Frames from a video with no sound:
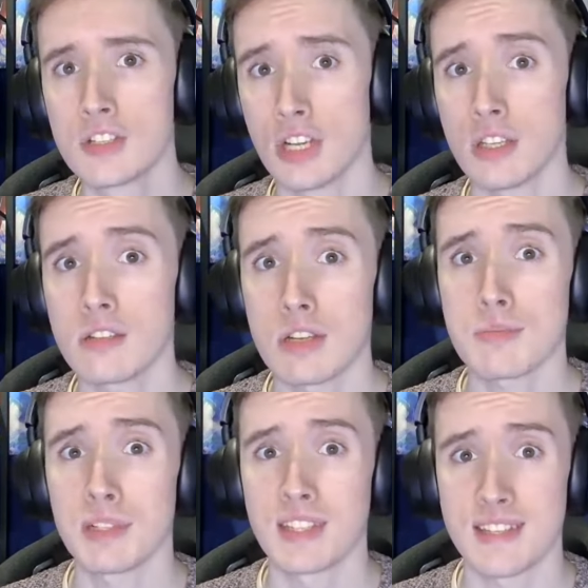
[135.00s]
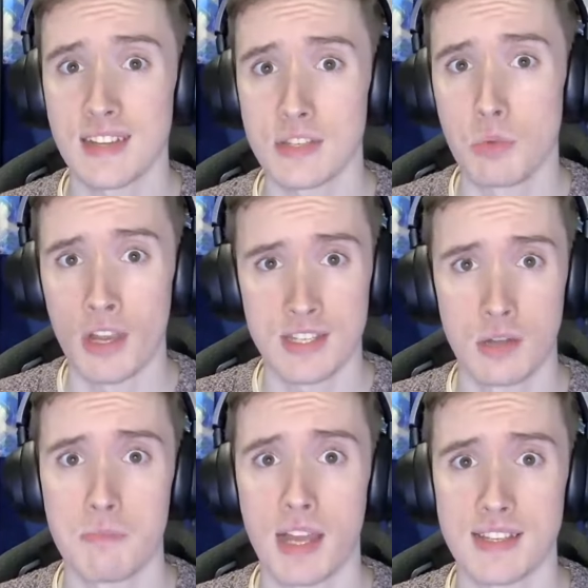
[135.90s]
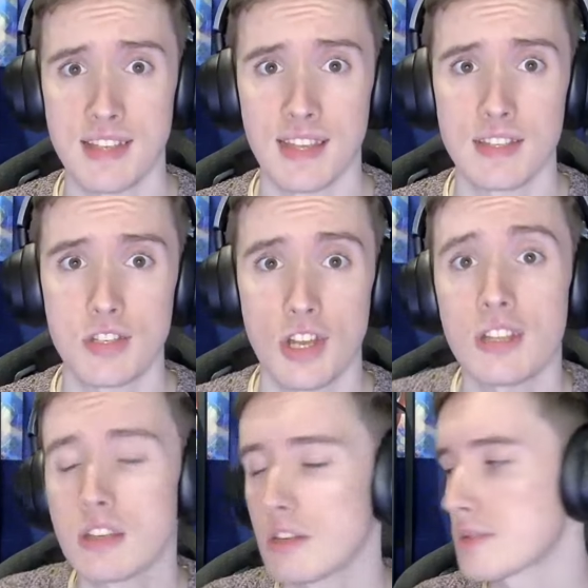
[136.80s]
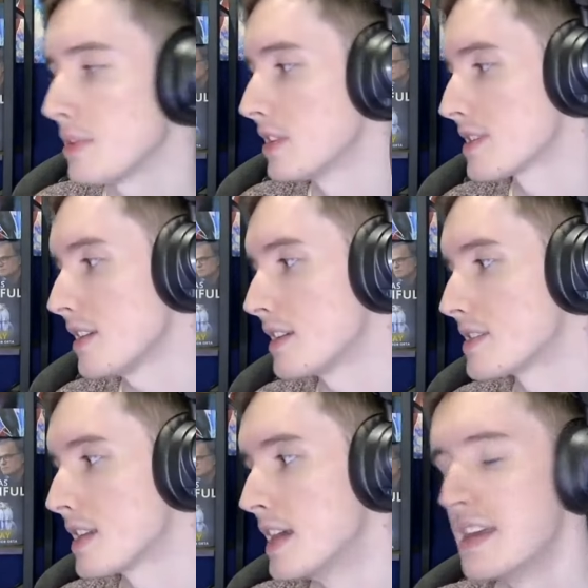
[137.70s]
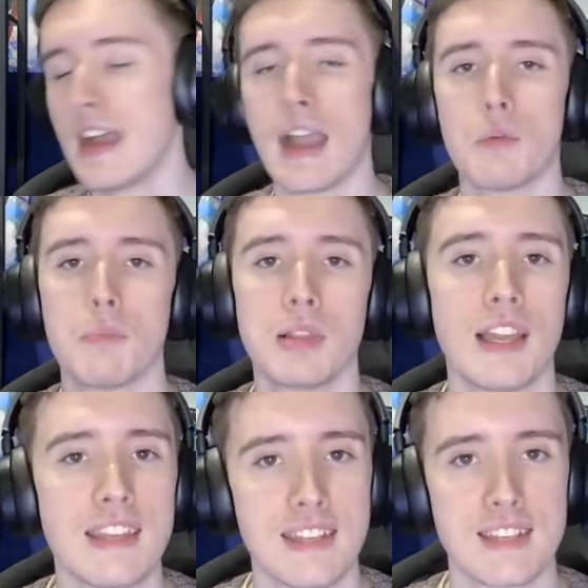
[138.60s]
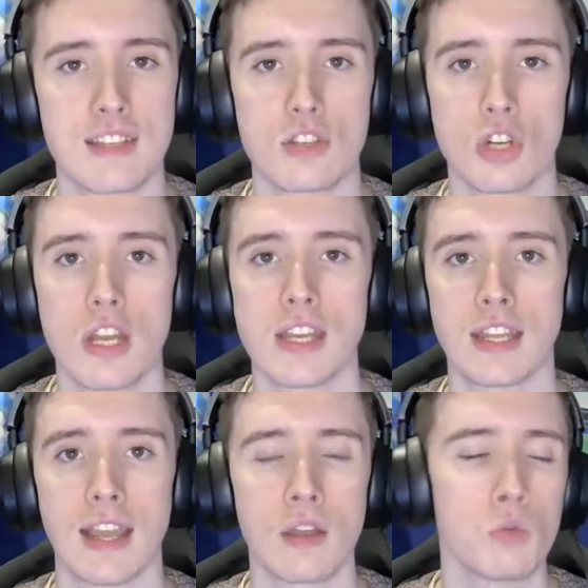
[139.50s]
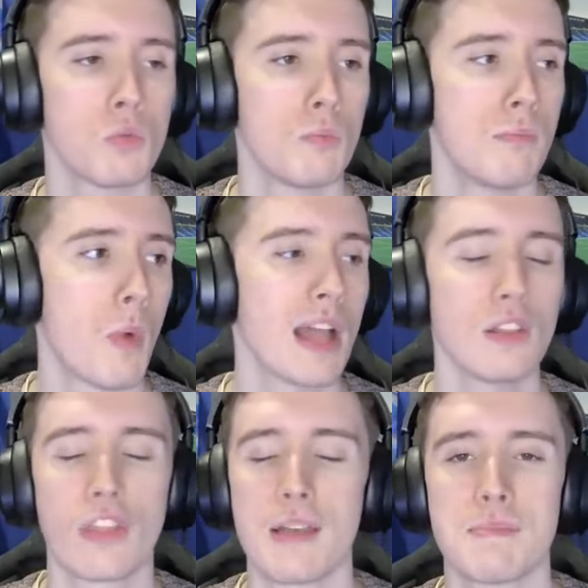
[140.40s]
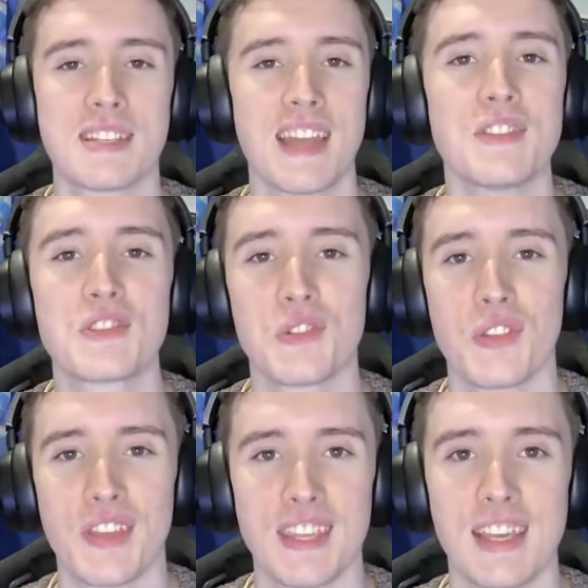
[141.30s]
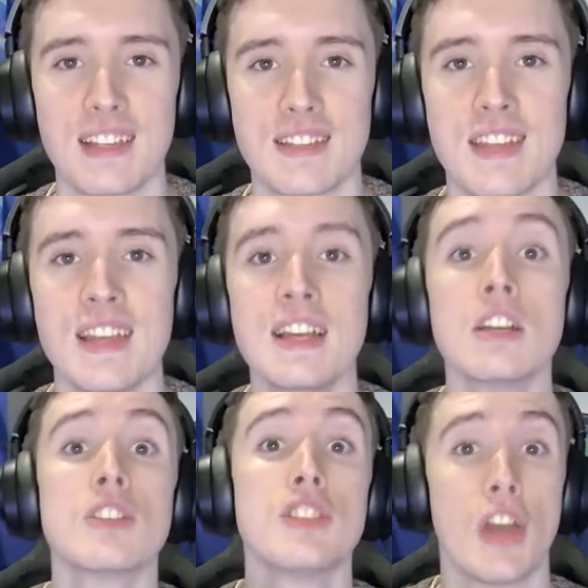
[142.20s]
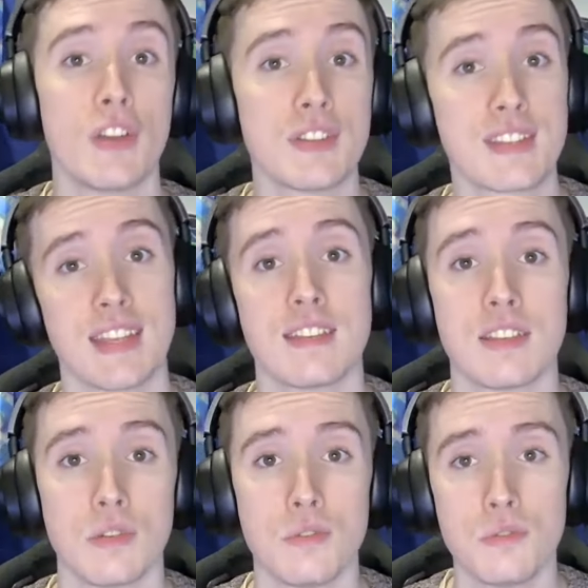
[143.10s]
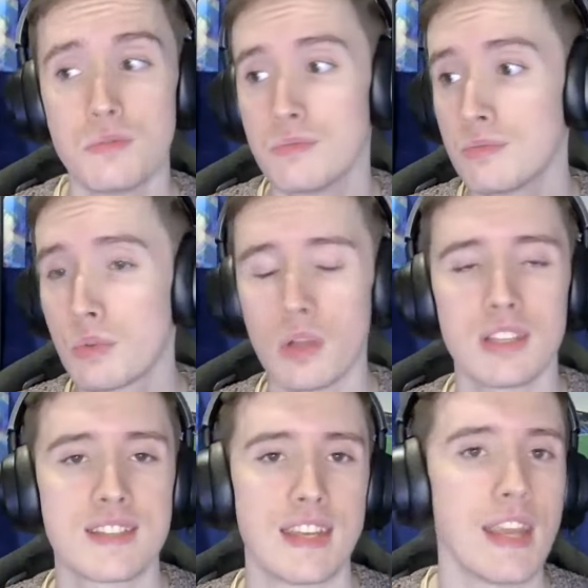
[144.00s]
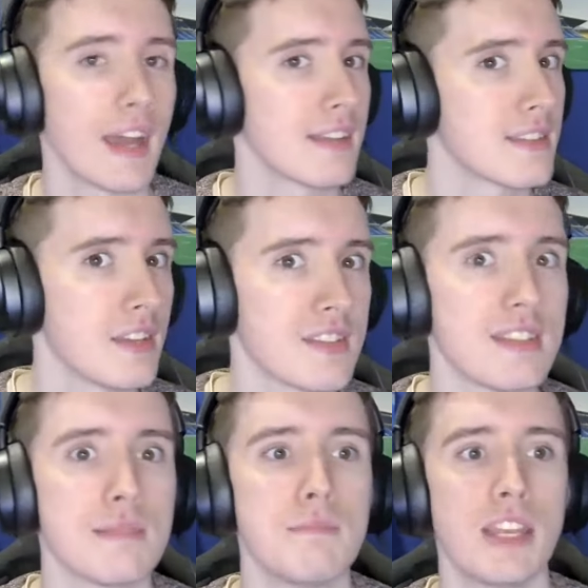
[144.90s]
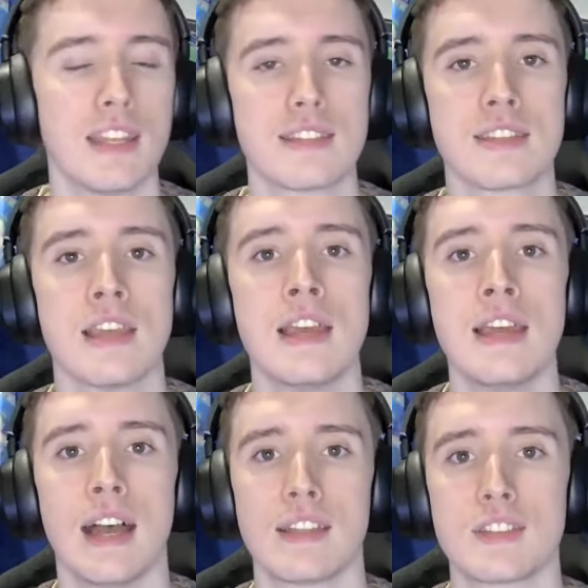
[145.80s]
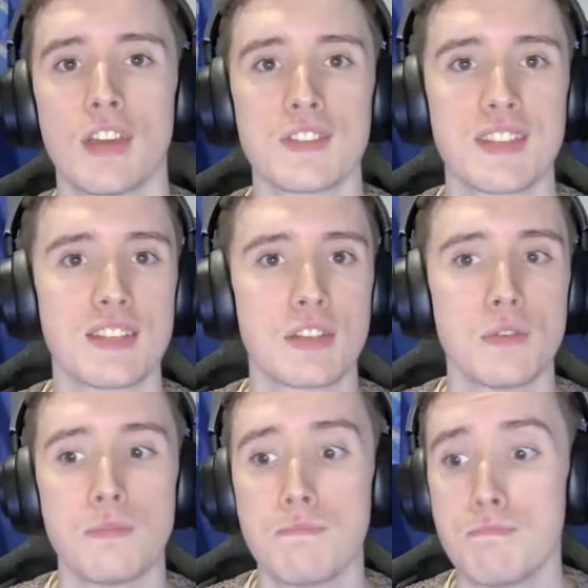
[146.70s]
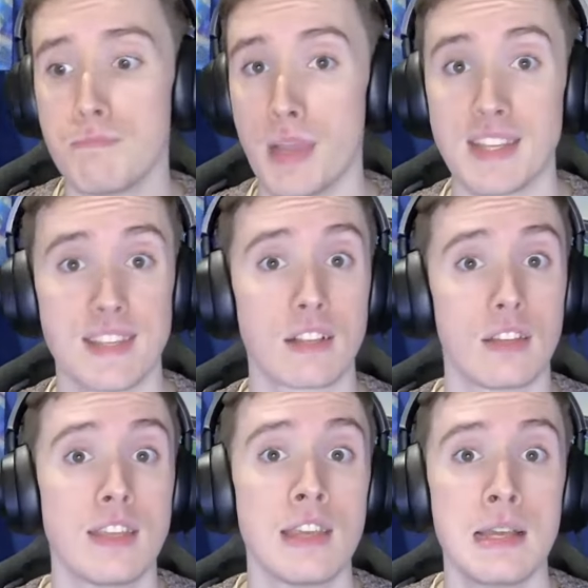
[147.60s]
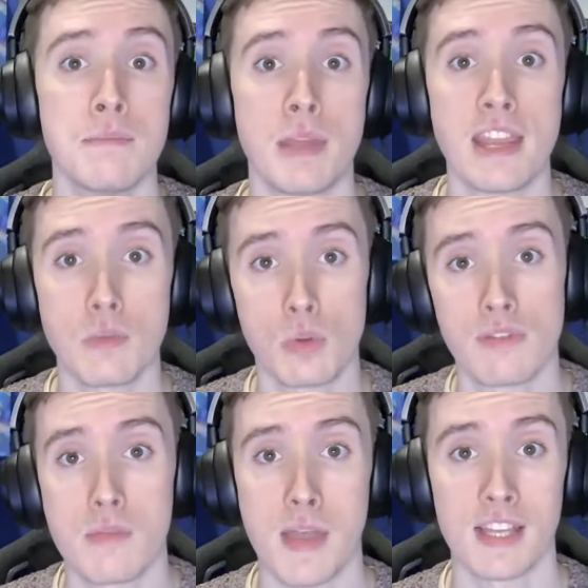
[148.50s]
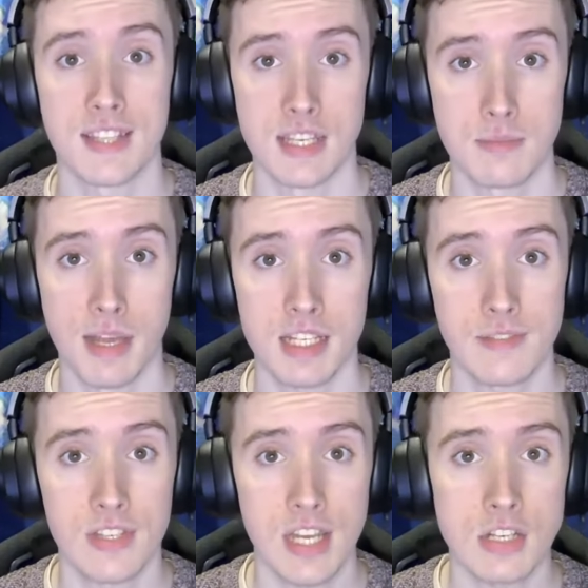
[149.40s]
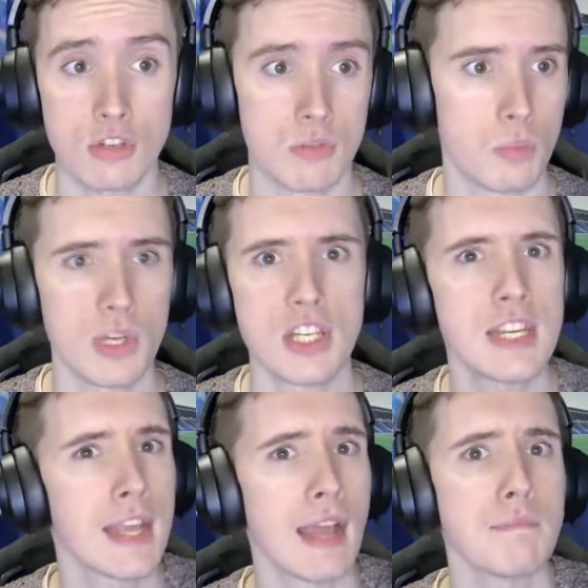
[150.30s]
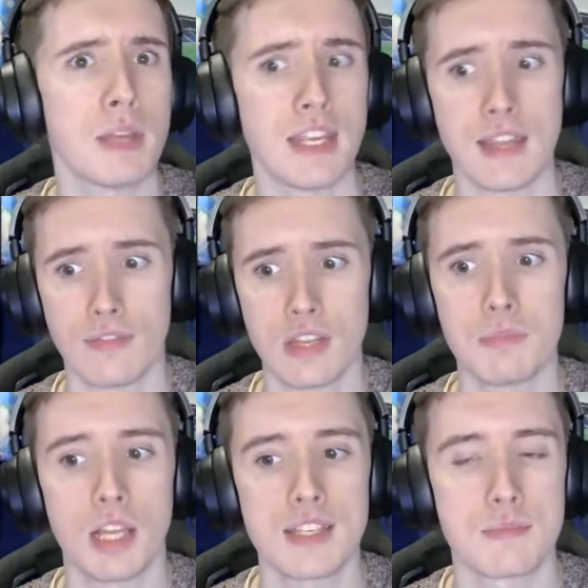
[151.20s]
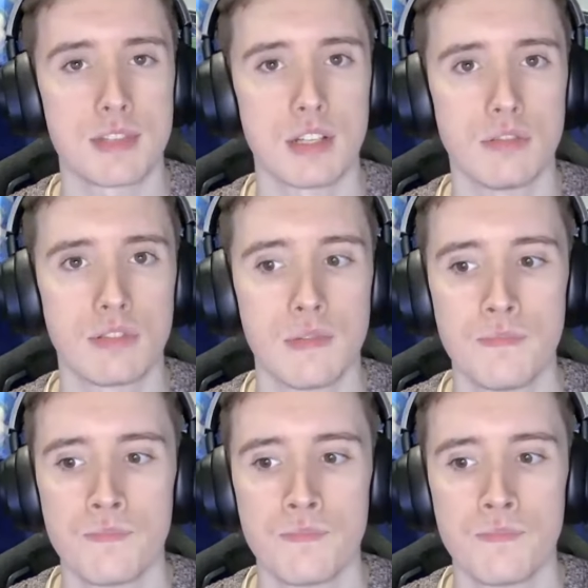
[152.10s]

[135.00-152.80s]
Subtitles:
Charlie Cresswell decides what his own mindset is. Charlie Cresswell decides how applied he is in training, how well that potential that he has turns into quality and turns into minutes and turns into basically being one of the better centre-backs of his age group, which can be if he applies himself.